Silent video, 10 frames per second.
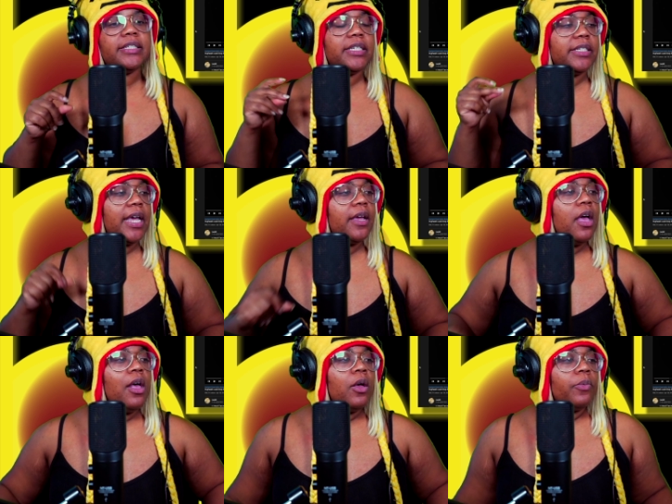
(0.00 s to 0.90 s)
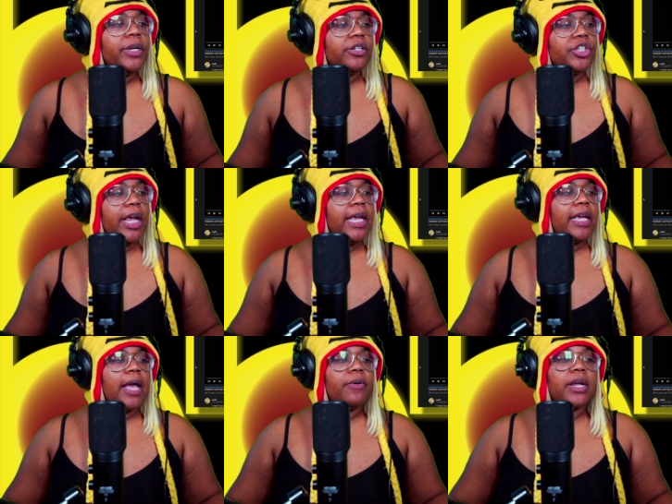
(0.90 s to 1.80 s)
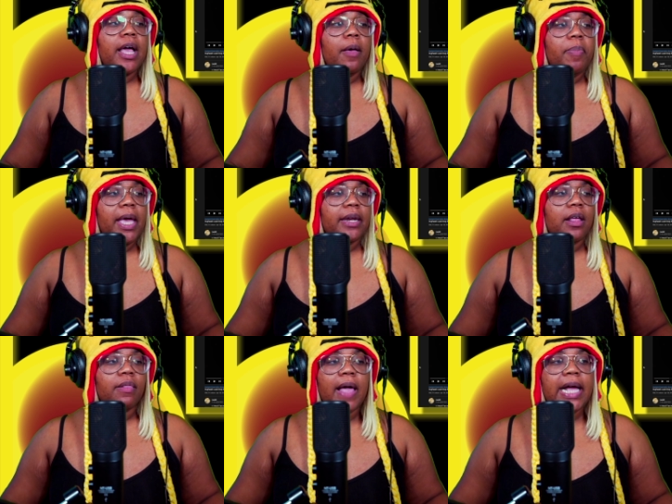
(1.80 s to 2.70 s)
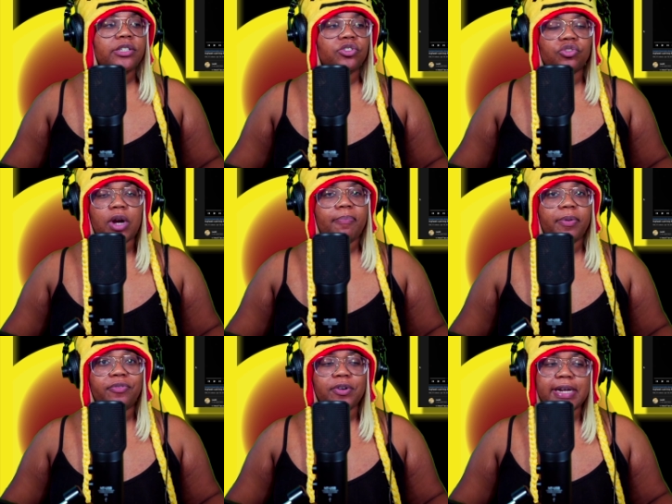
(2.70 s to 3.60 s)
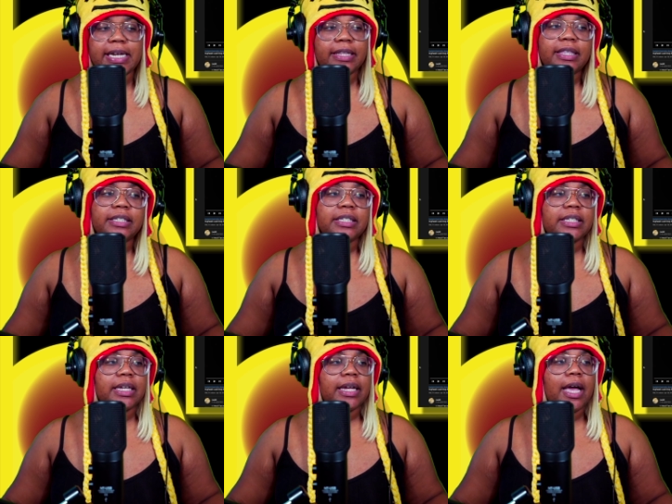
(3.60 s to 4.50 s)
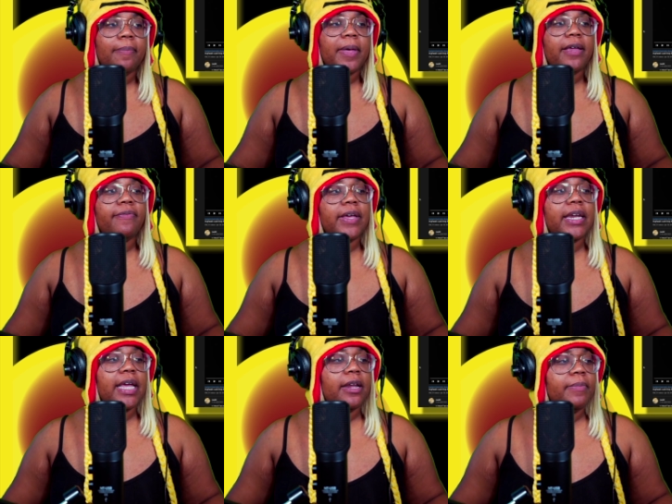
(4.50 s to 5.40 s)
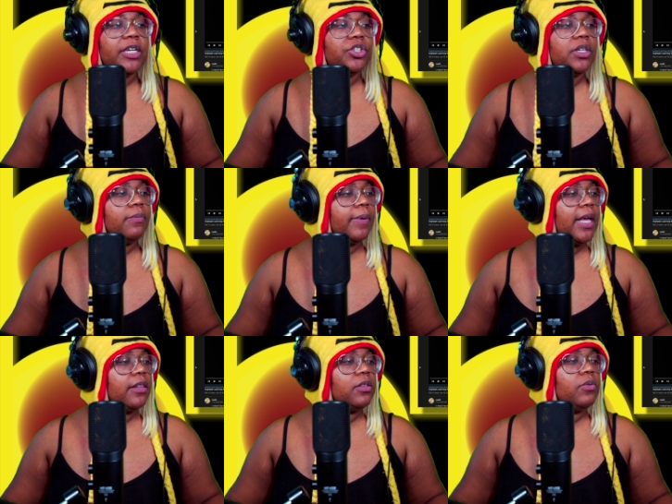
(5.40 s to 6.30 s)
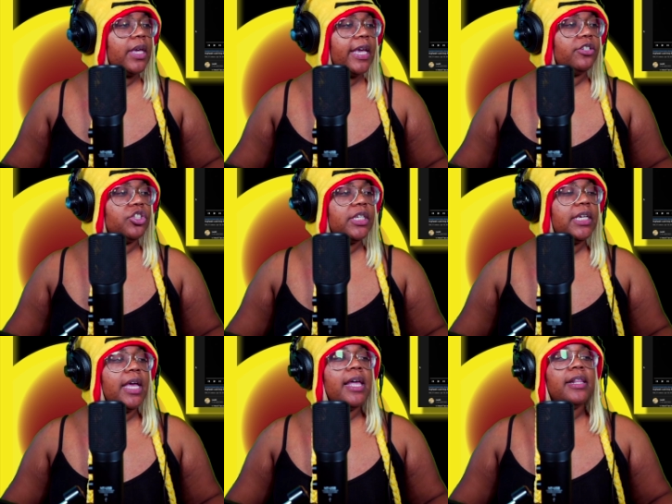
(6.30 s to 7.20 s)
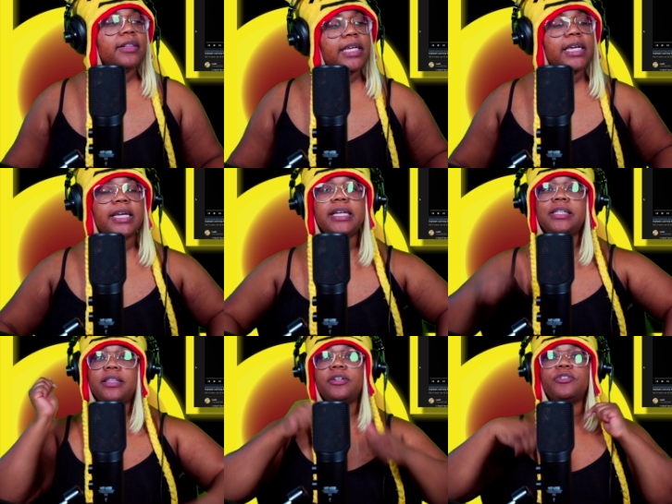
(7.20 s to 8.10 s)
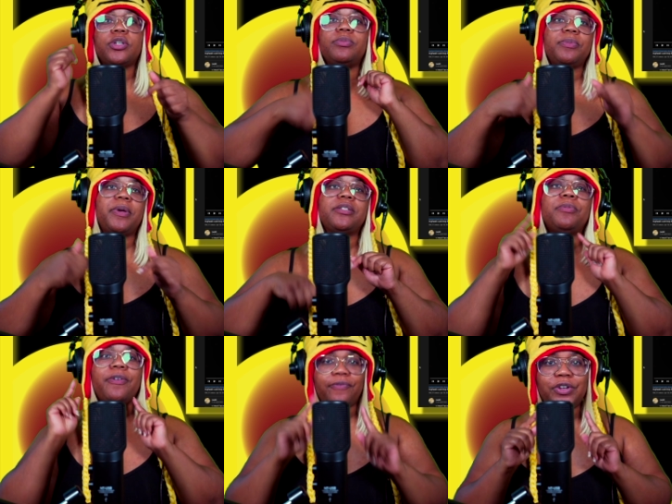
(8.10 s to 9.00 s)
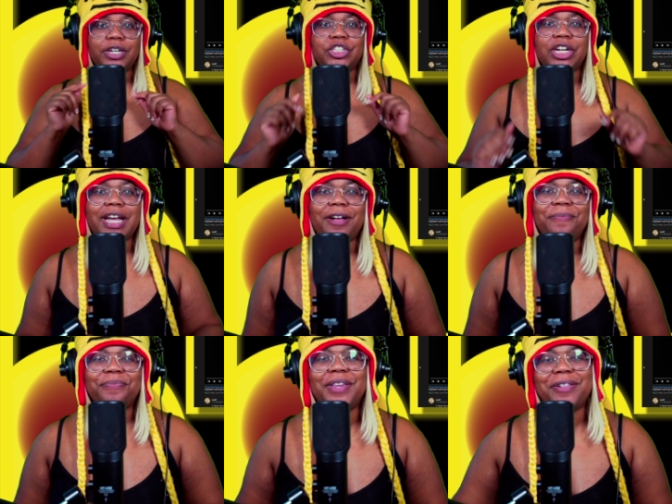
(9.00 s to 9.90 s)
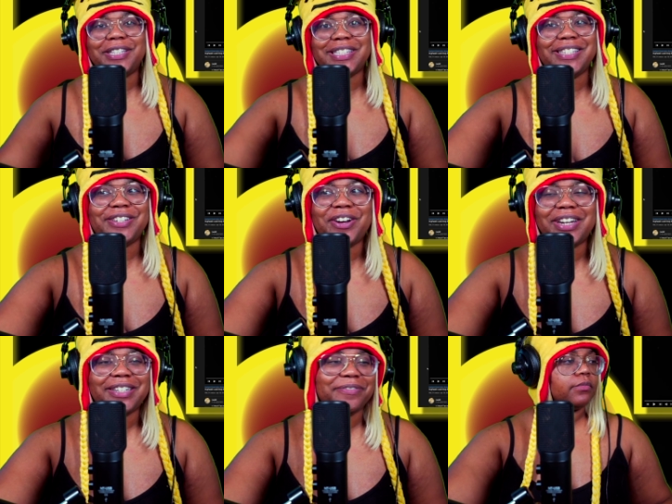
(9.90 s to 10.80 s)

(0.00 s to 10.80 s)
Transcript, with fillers: today we are checking out Cuphead, Last Drop of Greed. This is a Cuphead fan animation by LucHD. Link is in the description box below for you to check out. Now let's get started.